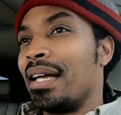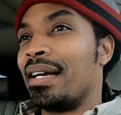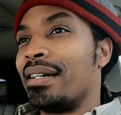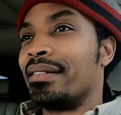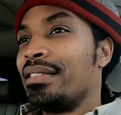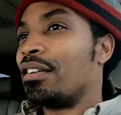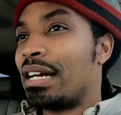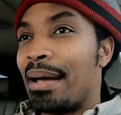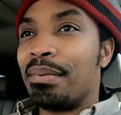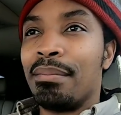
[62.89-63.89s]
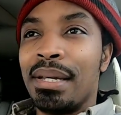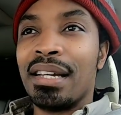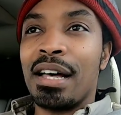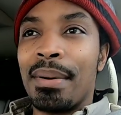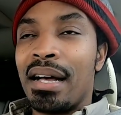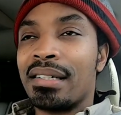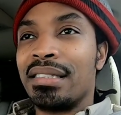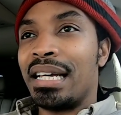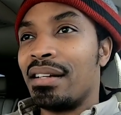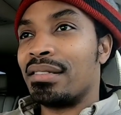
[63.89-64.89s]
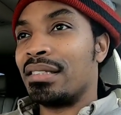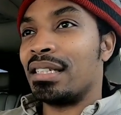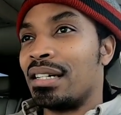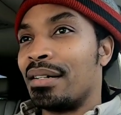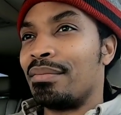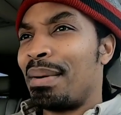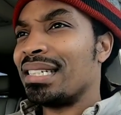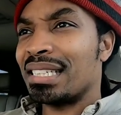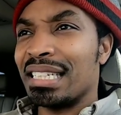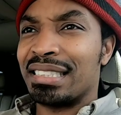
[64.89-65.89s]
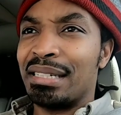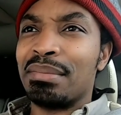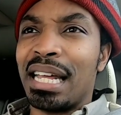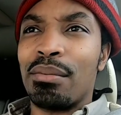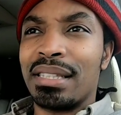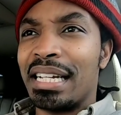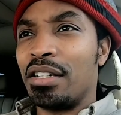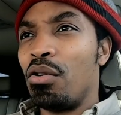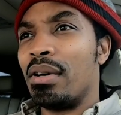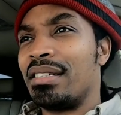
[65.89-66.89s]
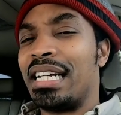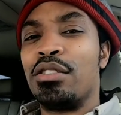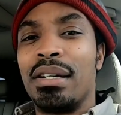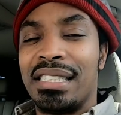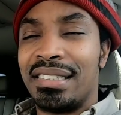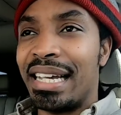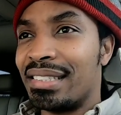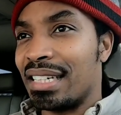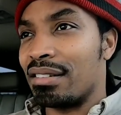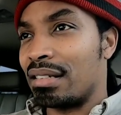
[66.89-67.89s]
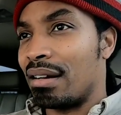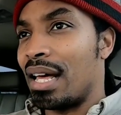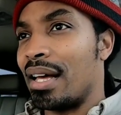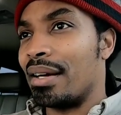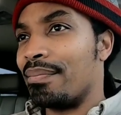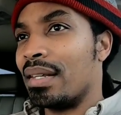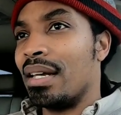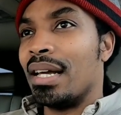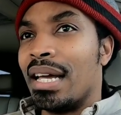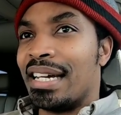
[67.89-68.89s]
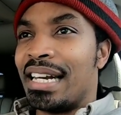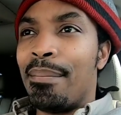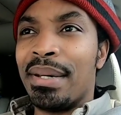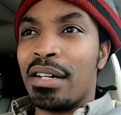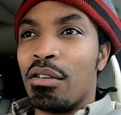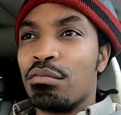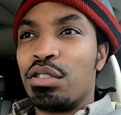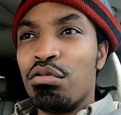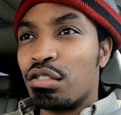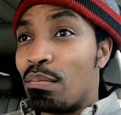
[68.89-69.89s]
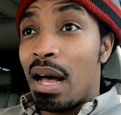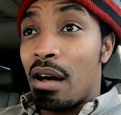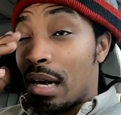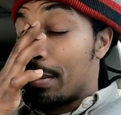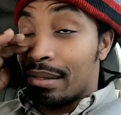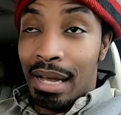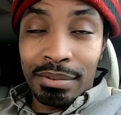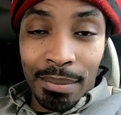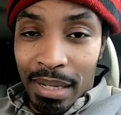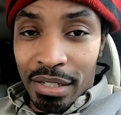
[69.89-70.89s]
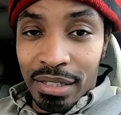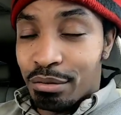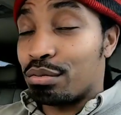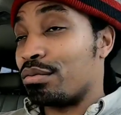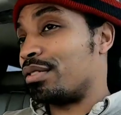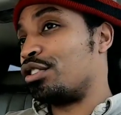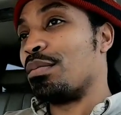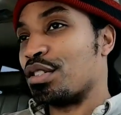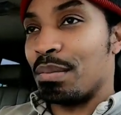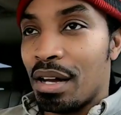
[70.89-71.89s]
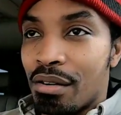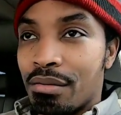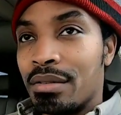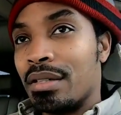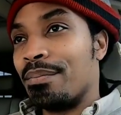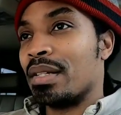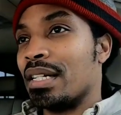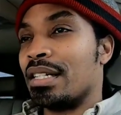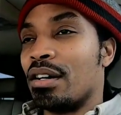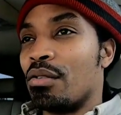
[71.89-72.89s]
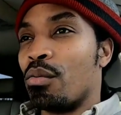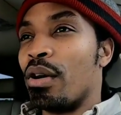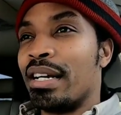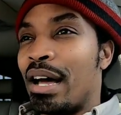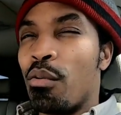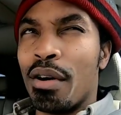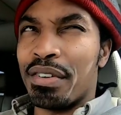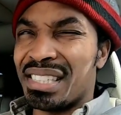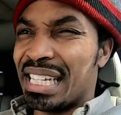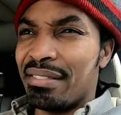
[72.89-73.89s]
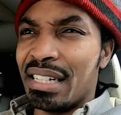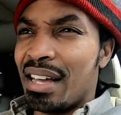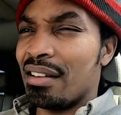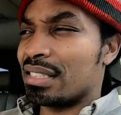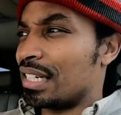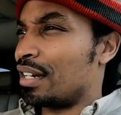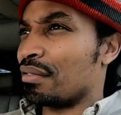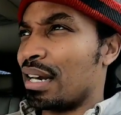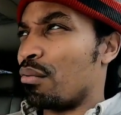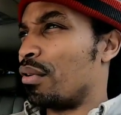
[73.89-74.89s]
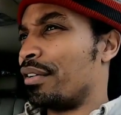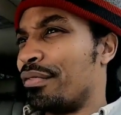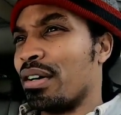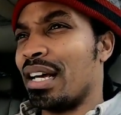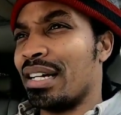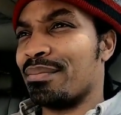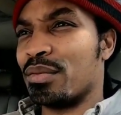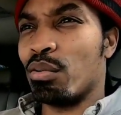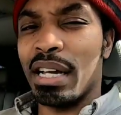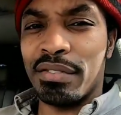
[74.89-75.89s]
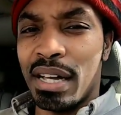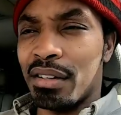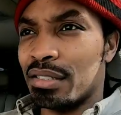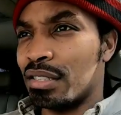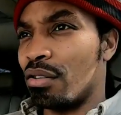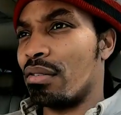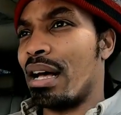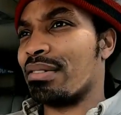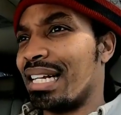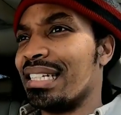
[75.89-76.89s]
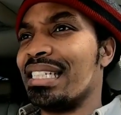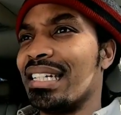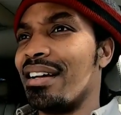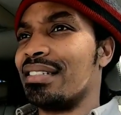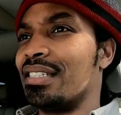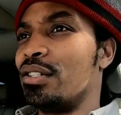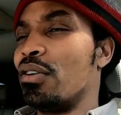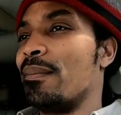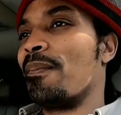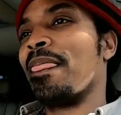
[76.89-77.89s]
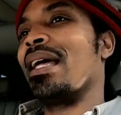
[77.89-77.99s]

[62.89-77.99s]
And, you know, there happened to be a couple auction houses. Uh, basically, it seems like what they're doing is they're doing estate sales online. And I bid on two small. I mean, I'm talking about super small. You know, one I won for $7 and the other one I won for like $12. So I was $19 into it.